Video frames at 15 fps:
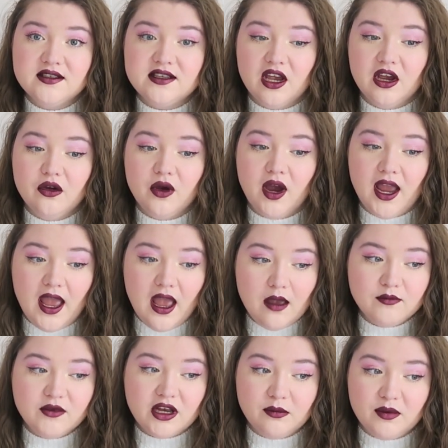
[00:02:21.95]
So I
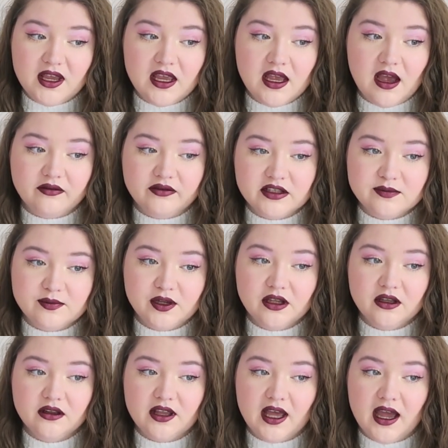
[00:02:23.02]
am going to be having to
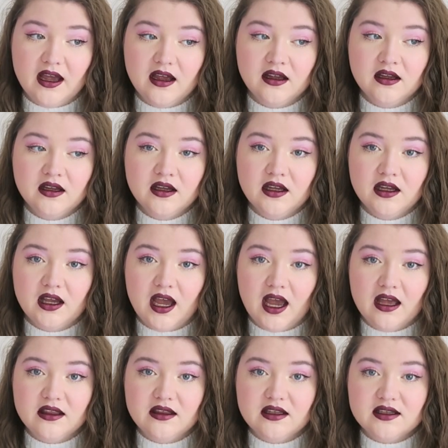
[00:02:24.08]
put that
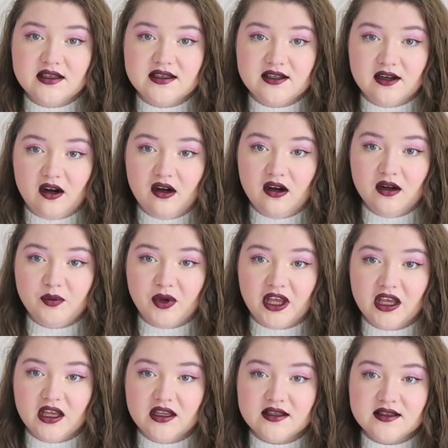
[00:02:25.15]
at the start
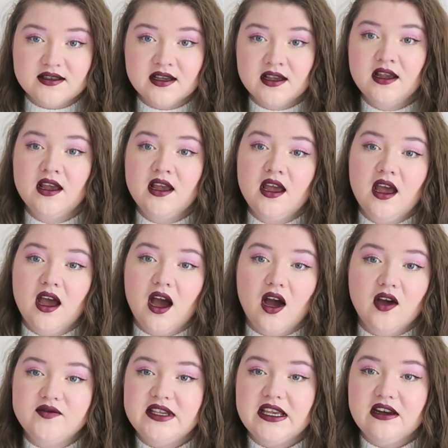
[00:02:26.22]
because
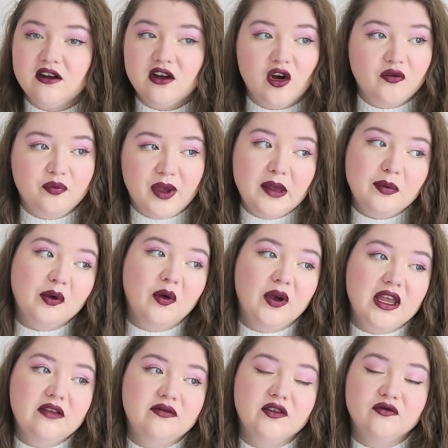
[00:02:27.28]
I've seen a lot of people,
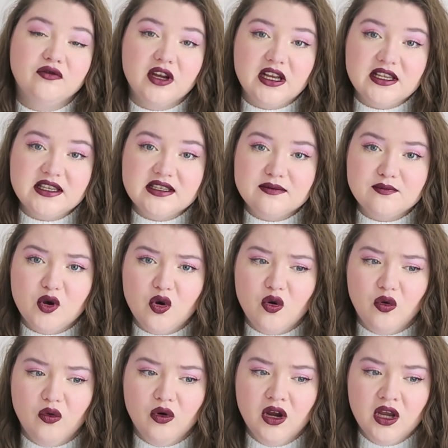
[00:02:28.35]
even really
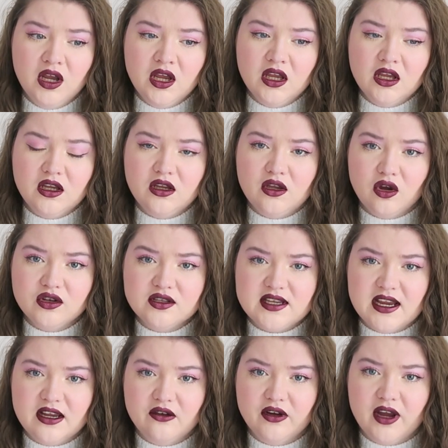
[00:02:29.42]
small
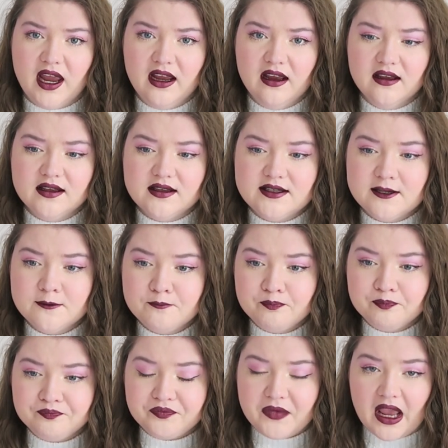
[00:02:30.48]
content creators,
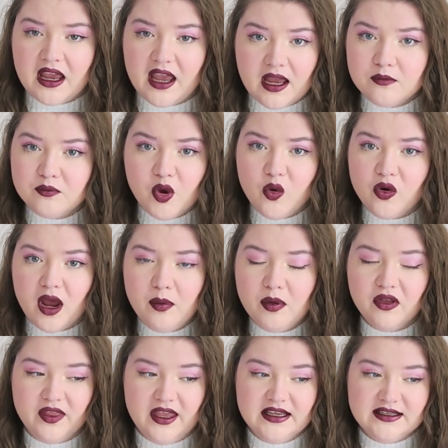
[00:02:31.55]
getting pulled up
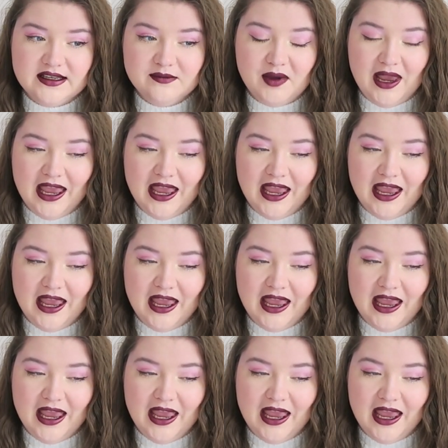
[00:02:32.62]
on this and